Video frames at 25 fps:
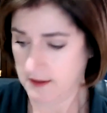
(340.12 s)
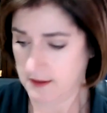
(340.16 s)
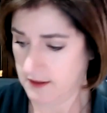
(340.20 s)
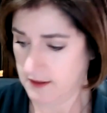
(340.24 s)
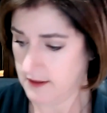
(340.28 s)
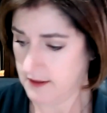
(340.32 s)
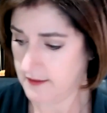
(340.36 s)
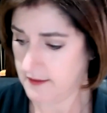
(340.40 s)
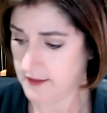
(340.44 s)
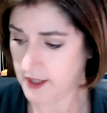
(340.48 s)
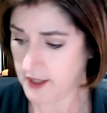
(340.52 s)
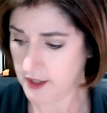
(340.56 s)

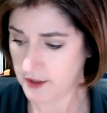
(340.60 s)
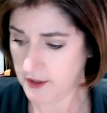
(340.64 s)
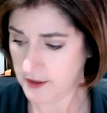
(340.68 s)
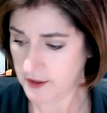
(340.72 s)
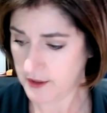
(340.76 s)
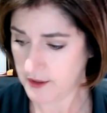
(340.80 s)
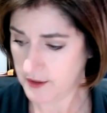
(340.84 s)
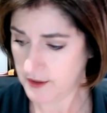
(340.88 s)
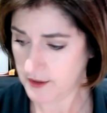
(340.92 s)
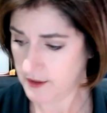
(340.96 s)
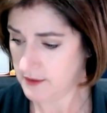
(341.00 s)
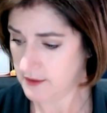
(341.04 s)

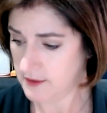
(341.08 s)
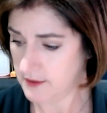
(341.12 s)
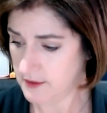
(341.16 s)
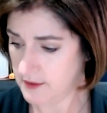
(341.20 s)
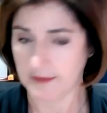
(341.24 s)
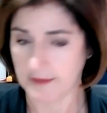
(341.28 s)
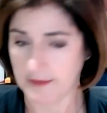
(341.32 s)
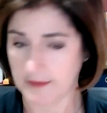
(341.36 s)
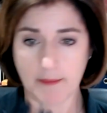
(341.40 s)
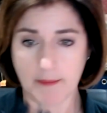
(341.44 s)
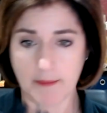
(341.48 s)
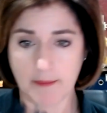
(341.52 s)
Those, I've
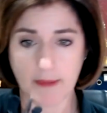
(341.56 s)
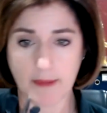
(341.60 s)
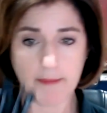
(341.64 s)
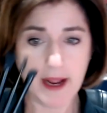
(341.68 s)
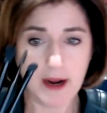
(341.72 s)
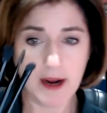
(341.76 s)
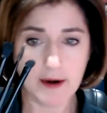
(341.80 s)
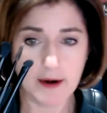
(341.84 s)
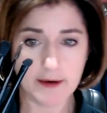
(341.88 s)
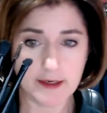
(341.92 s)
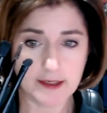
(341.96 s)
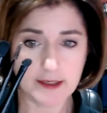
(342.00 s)
got my
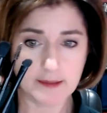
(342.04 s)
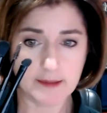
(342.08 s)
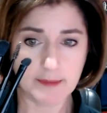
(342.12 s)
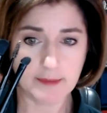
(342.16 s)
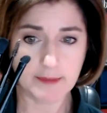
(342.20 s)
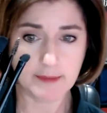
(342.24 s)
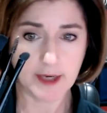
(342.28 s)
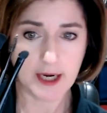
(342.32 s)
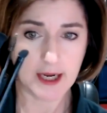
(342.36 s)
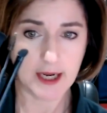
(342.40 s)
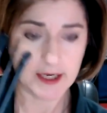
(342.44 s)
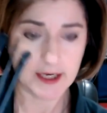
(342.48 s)
powder
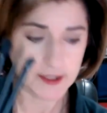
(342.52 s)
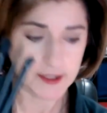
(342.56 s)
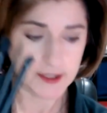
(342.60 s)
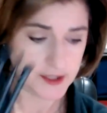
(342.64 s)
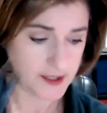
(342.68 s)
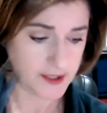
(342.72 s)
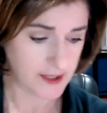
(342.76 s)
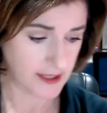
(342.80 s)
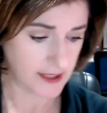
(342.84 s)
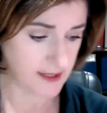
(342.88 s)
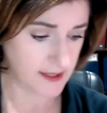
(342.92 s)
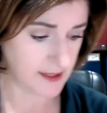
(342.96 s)

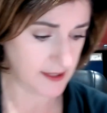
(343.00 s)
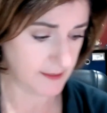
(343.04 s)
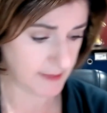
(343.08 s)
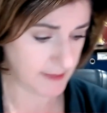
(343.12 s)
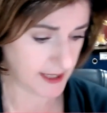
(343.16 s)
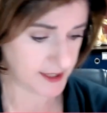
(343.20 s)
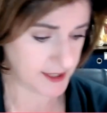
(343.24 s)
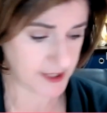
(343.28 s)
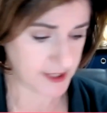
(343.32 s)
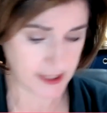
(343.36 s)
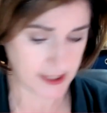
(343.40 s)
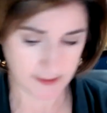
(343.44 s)
brush and then my
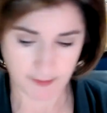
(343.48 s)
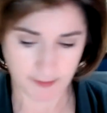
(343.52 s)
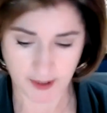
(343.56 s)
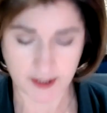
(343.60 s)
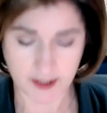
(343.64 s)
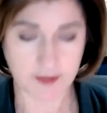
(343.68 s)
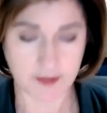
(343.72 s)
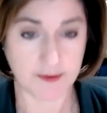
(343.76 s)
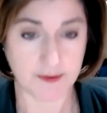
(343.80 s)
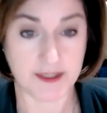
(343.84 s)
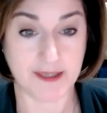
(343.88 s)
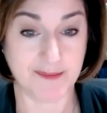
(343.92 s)
cheek
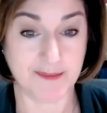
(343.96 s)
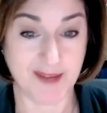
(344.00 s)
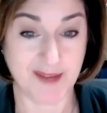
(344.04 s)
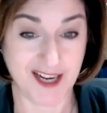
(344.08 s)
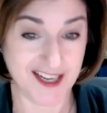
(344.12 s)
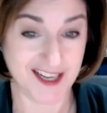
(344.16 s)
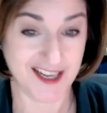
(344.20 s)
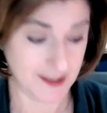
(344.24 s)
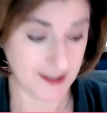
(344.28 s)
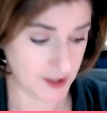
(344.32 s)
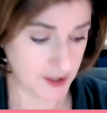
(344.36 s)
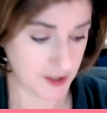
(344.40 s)
brush, which I'm not
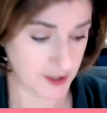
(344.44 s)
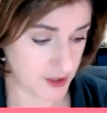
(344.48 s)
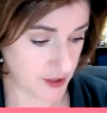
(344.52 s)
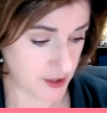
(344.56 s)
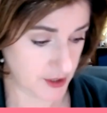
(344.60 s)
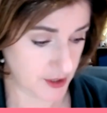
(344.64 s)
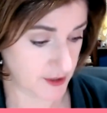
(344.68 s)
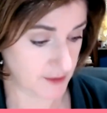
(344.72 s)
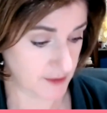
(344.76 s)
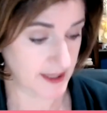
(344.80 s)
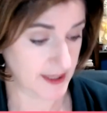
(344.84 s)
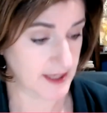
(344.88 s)
going to show
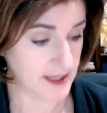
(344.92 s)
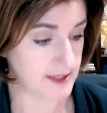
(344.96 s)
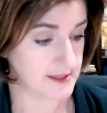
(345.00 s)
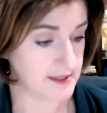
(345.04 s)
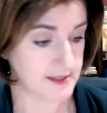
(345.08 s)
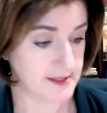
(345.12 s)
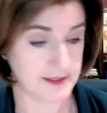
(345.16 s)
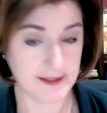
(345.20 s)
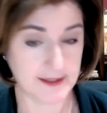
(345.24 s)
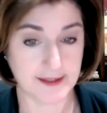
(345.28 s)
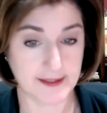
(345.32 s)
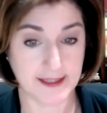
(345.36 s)
you because
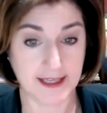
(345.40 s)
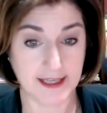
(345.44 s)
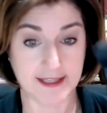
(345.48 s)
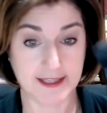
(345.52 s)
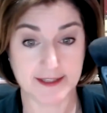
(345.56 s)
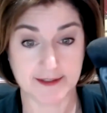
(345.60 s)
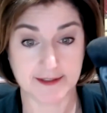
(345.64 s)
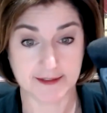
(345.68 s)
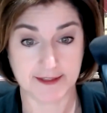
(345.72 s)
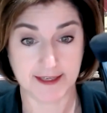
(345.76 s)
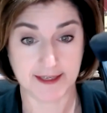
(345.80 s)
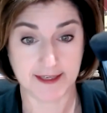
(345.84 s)
that's
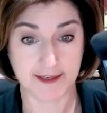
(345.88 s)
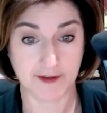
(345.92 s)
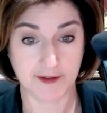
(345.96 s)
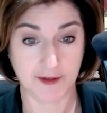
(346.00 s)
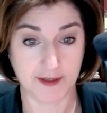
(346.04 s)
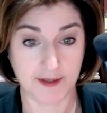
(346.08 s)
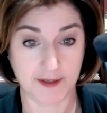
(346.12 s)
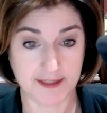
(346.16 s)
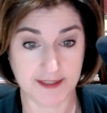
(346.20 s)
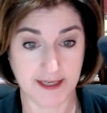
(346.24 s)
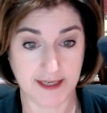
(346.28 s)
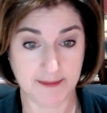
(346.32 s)
going to take a
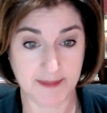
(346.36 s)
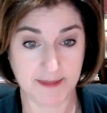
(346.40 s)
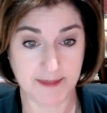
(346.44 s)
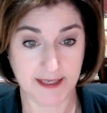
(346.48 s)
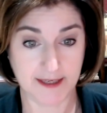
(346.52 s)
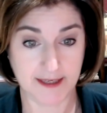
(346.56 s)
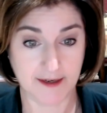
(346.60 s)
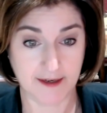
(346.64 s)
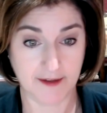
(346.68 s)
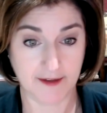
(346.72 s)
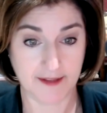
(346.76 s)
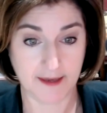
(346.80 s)
long time to
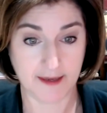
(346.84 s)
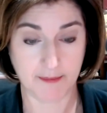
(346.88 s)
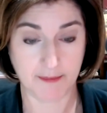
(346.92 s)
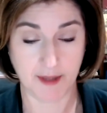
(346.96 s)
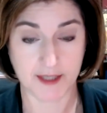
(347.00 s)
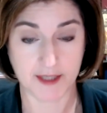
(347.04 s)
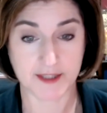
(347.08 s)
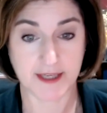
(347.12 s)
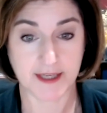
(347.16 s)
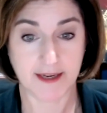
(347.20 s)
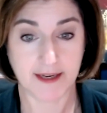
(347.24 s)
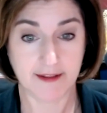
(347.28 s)
get all that
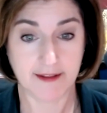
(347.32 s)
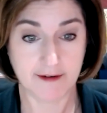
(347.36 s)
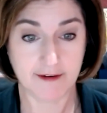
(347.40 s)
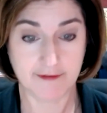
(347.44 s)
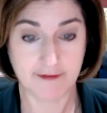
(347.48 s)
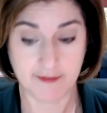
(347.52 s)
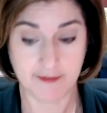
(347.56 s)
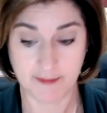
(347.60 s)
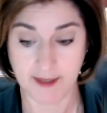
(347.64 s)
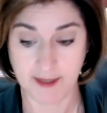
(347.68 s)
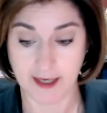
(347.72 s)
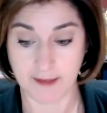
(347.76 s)
blush out of there
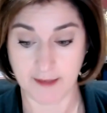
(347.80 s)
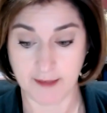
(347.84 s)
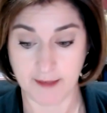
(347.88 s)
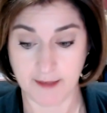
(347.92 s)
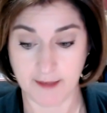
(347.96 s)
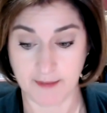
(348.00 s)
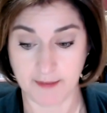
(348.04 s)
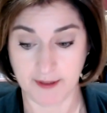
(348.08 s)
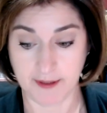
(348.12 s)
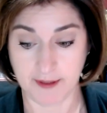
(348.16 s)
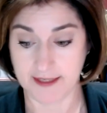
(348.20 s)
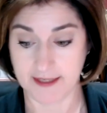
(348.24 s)
from a couple
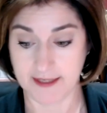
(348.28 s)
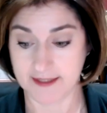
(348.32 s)
of days.